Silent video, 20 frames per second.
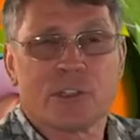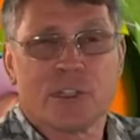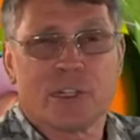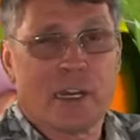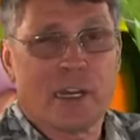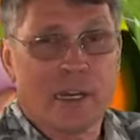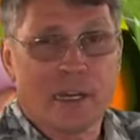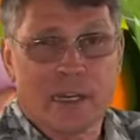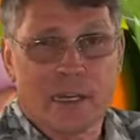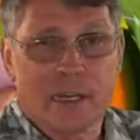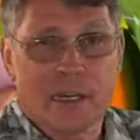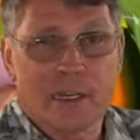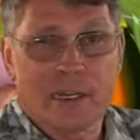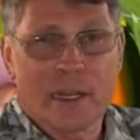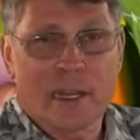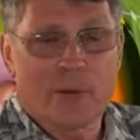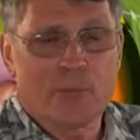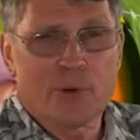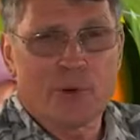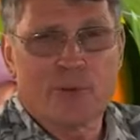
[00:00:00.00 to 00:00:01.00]
God,
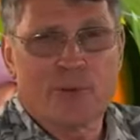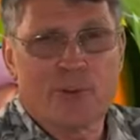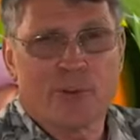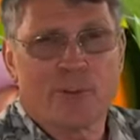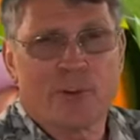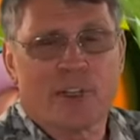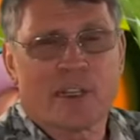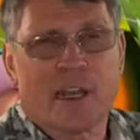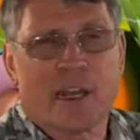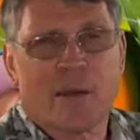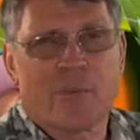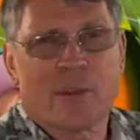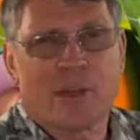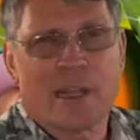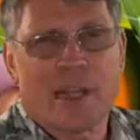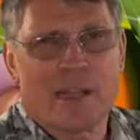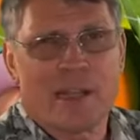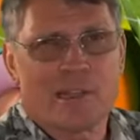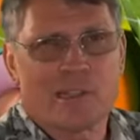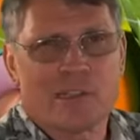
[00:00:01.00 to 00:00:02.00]
not proof of a common
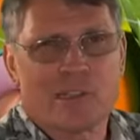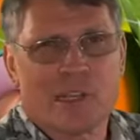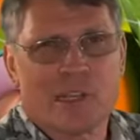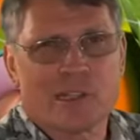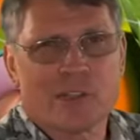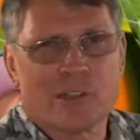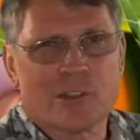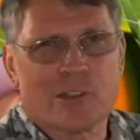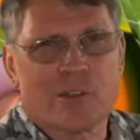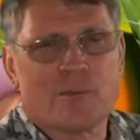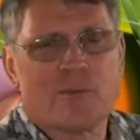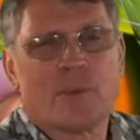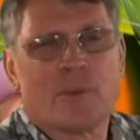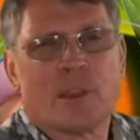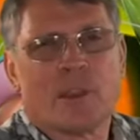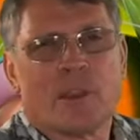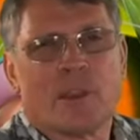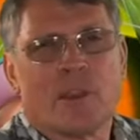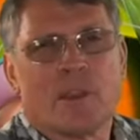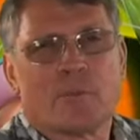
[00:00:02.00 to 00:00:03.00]
ancestor,
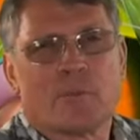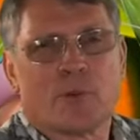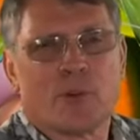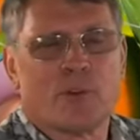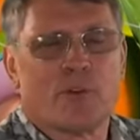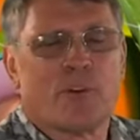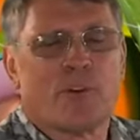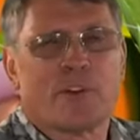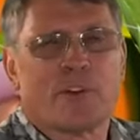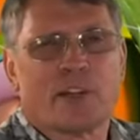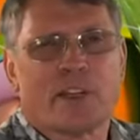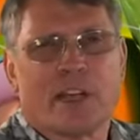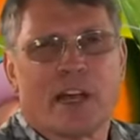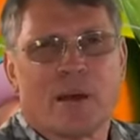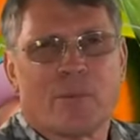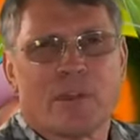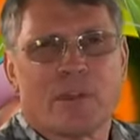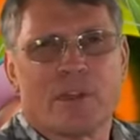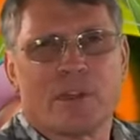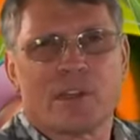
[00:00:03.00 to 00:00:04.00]
proof of a
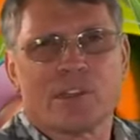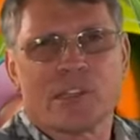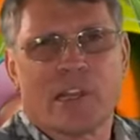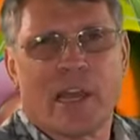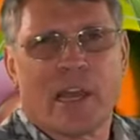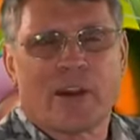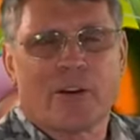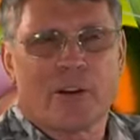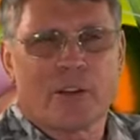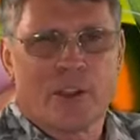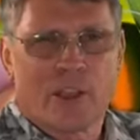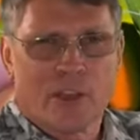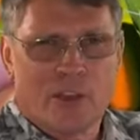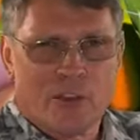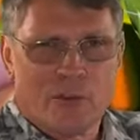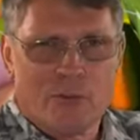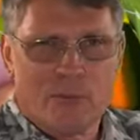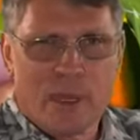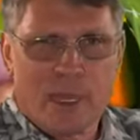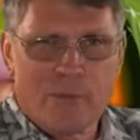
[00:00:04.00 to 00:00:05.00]
common designer. I think
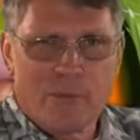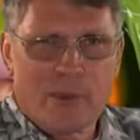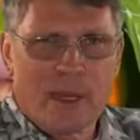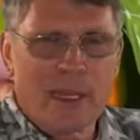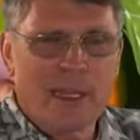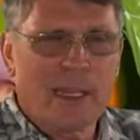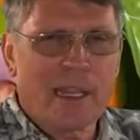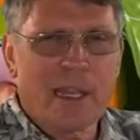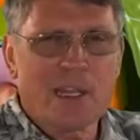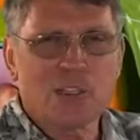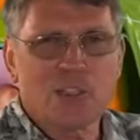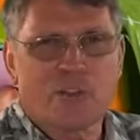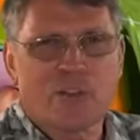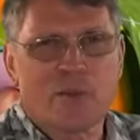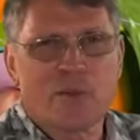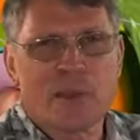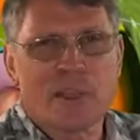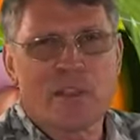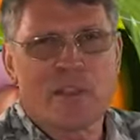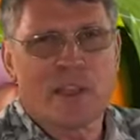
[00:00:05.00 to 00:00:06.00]
you've made my case
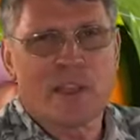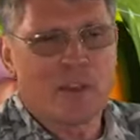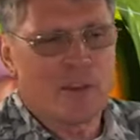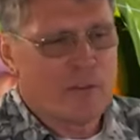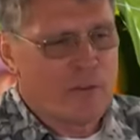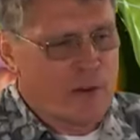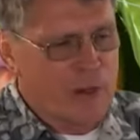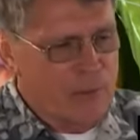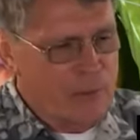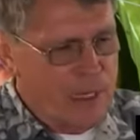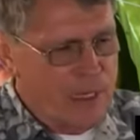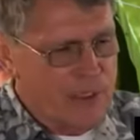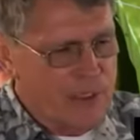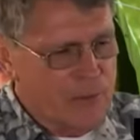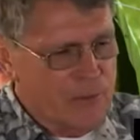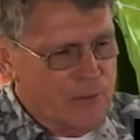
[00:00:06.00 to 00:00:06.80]
for me. Thank you very much.